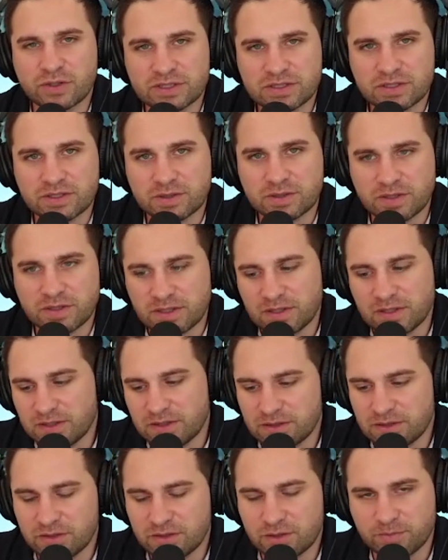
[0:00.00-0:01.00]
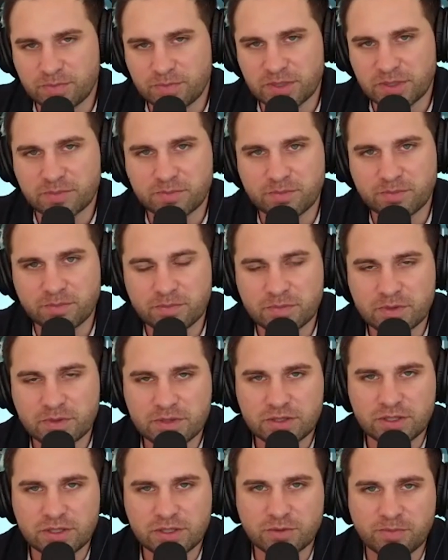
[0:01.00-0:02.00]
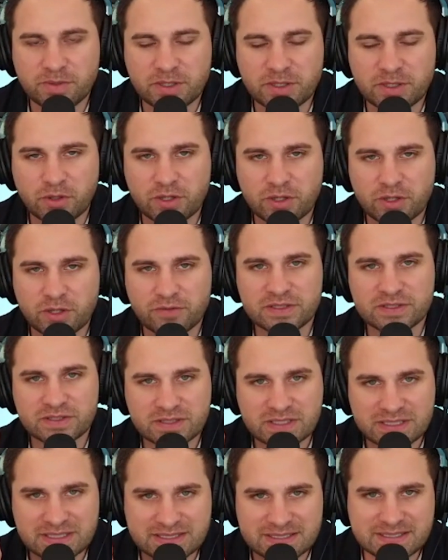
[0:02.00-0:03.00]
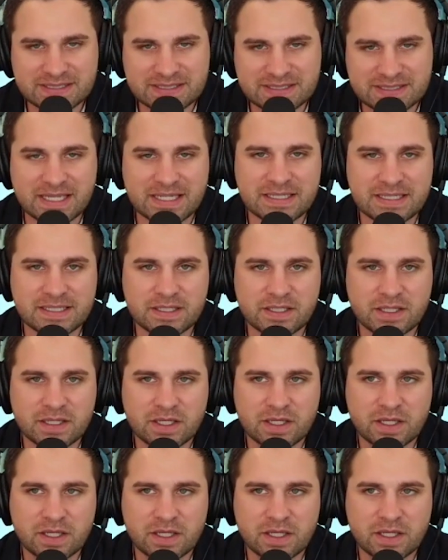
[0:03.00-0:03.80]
to and their big you know the big part of it is going to send